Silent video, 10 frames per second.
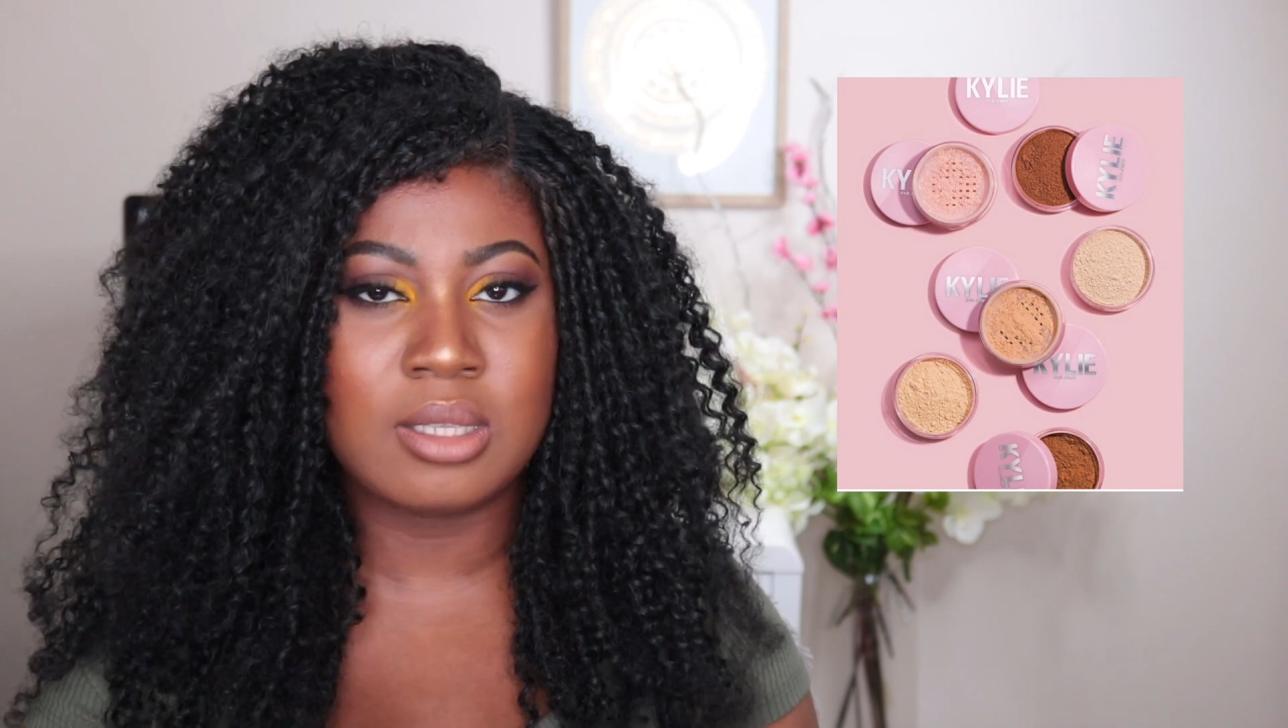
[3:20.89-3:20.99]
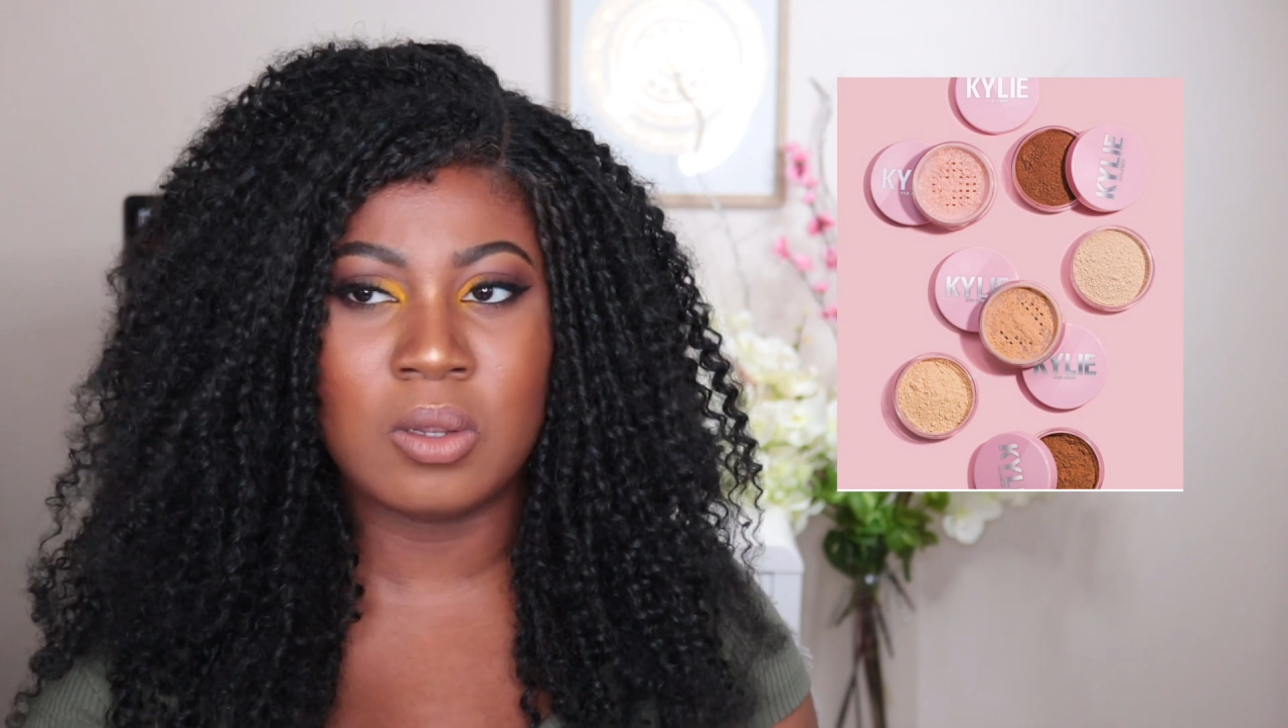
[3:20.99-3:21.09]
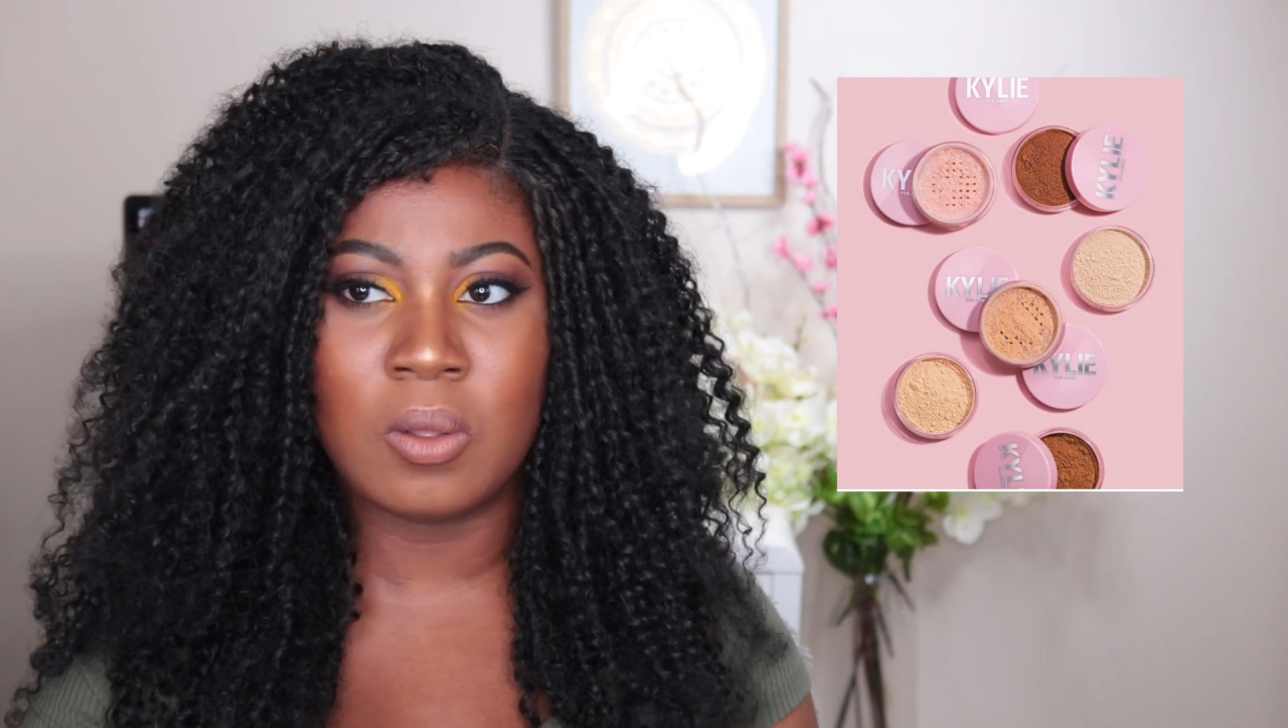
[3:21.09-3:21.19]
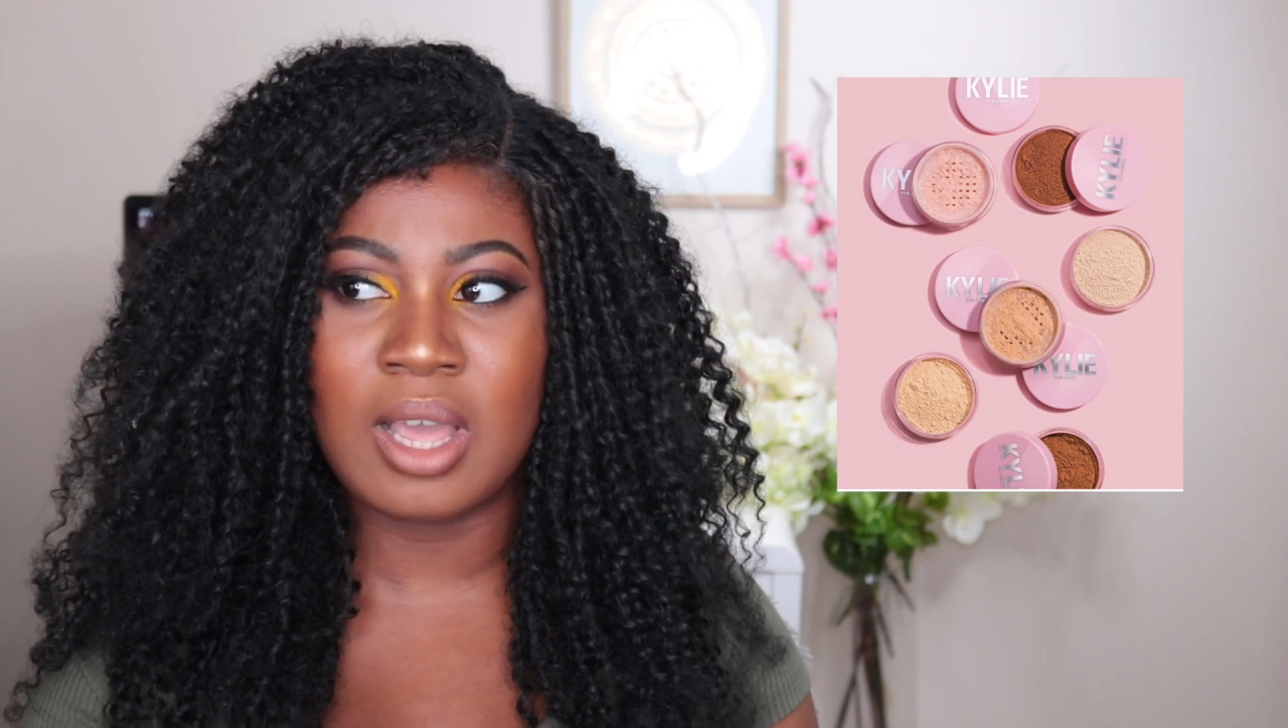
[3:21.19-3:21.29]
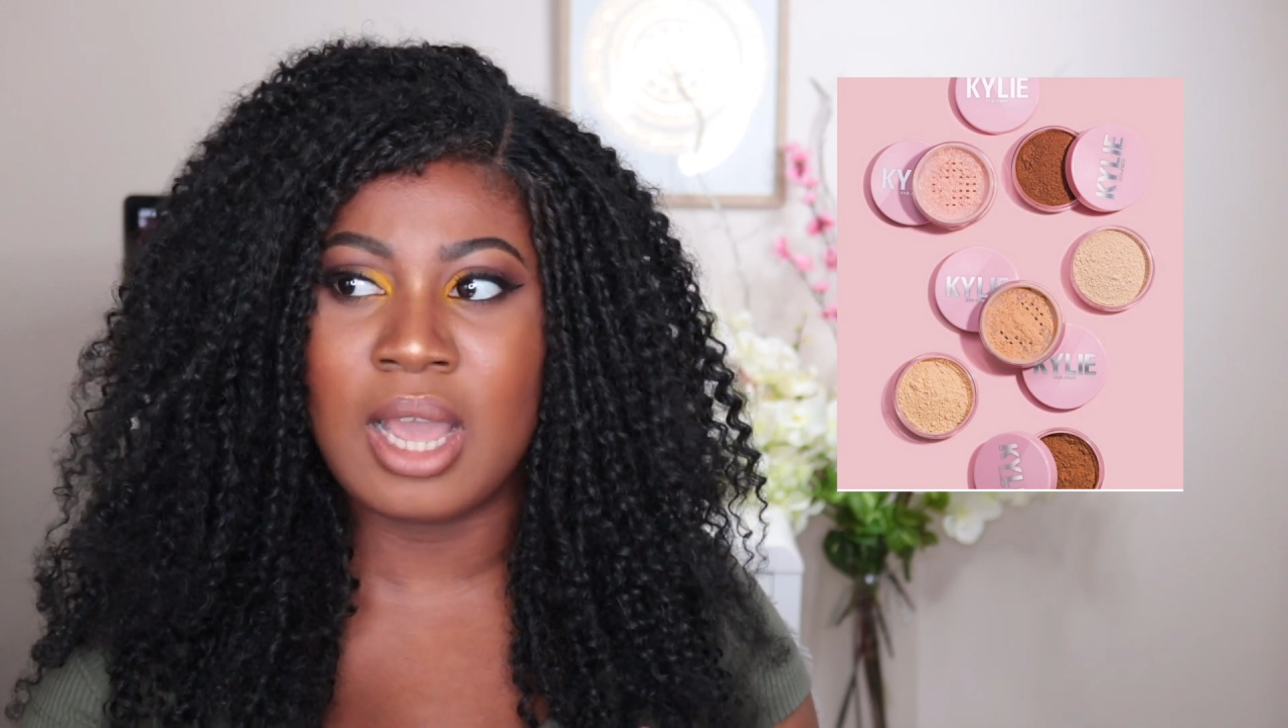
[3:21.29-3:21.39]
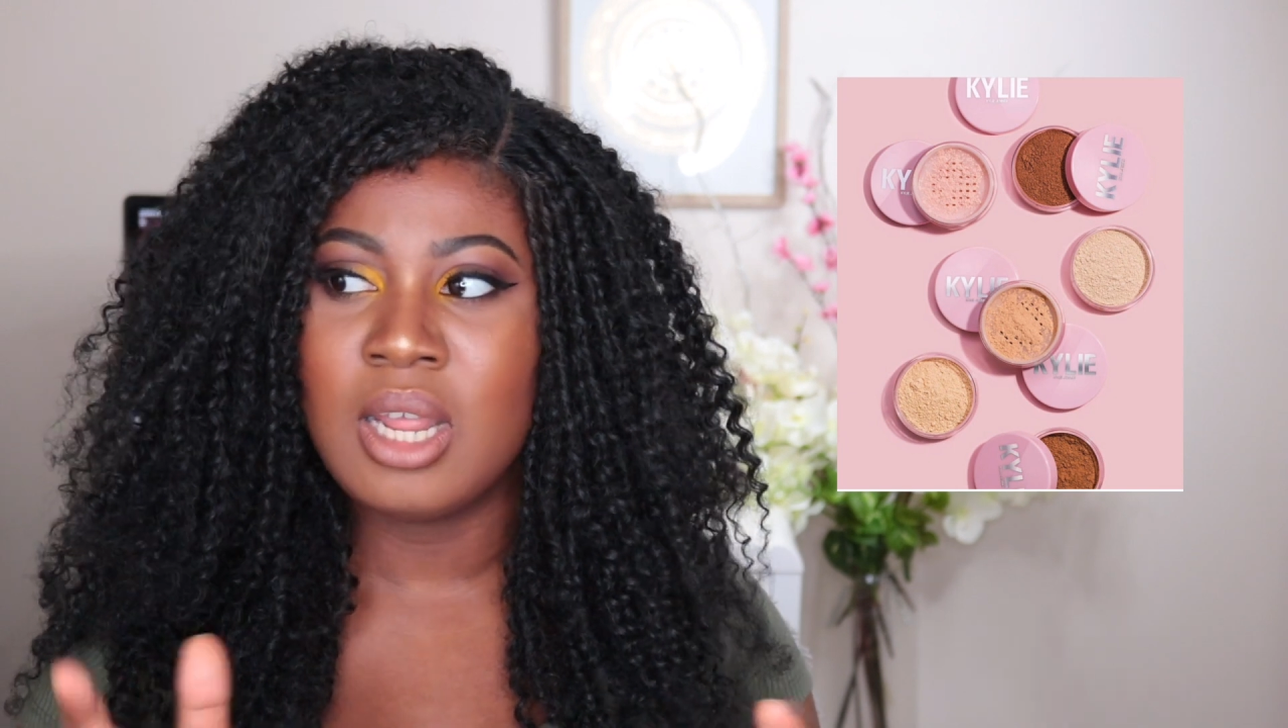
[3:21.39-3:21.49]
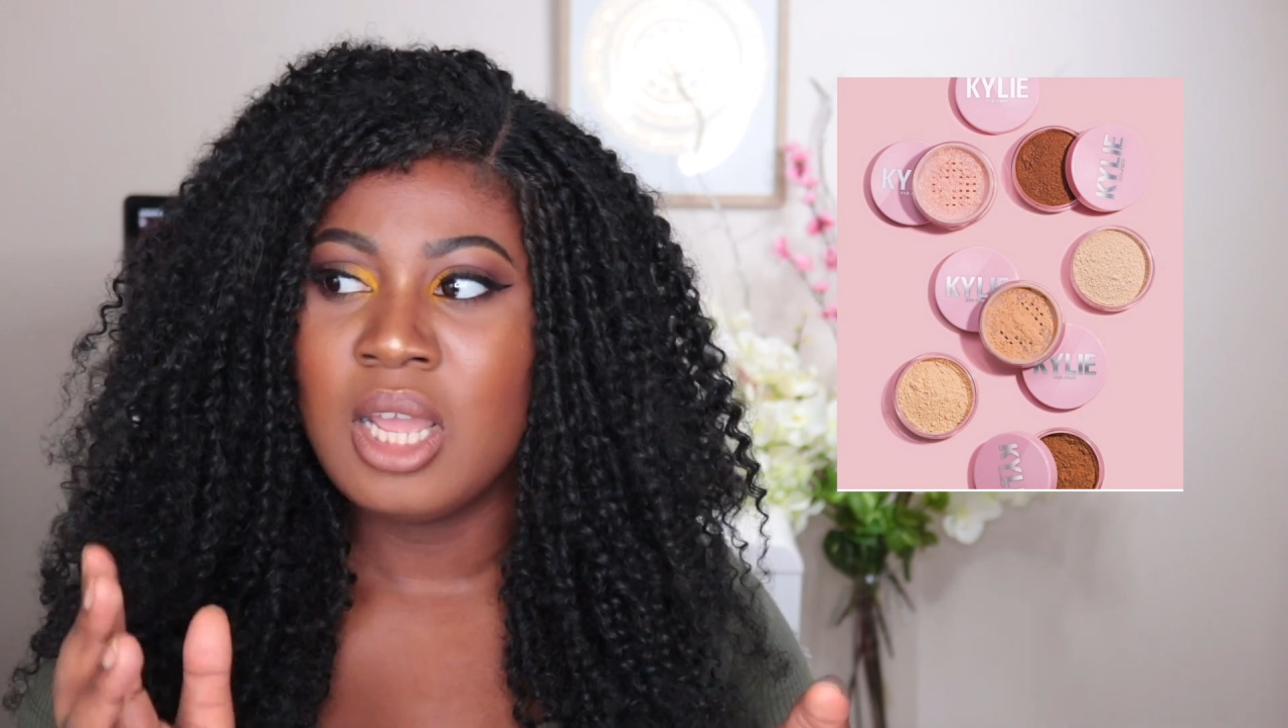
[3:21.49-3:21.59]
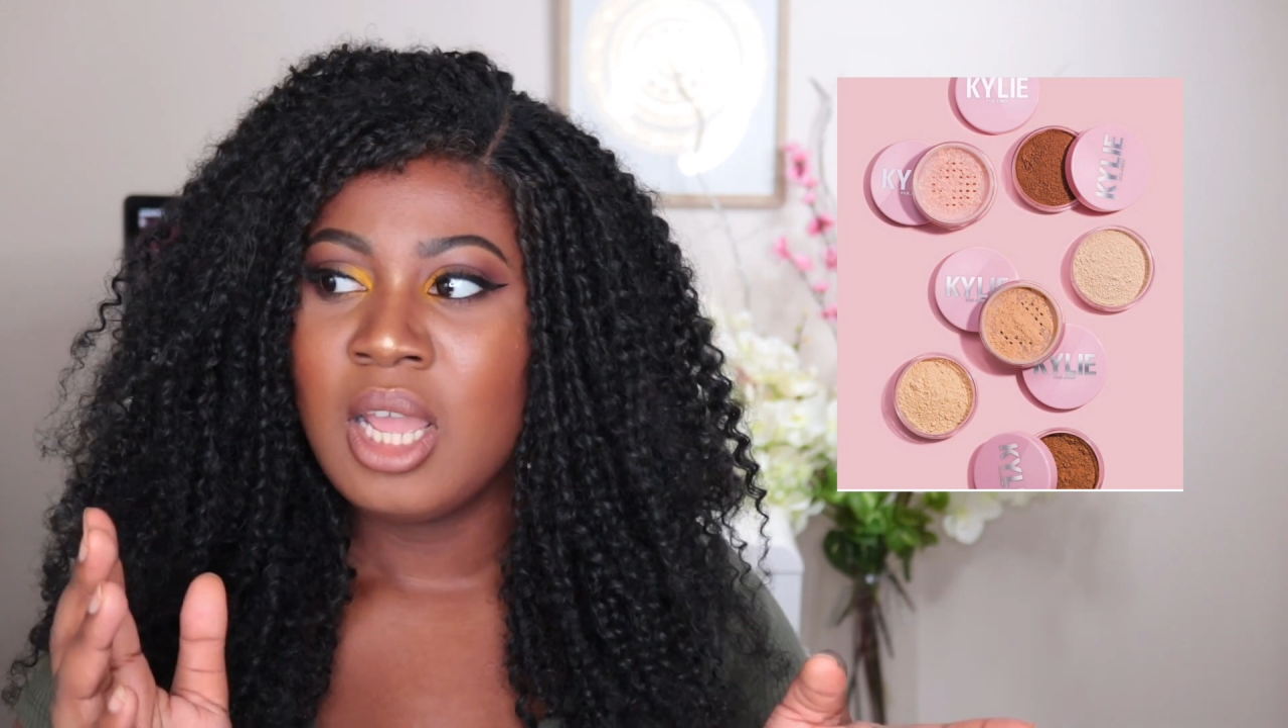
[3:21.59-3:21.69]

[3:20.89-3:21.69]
and all that,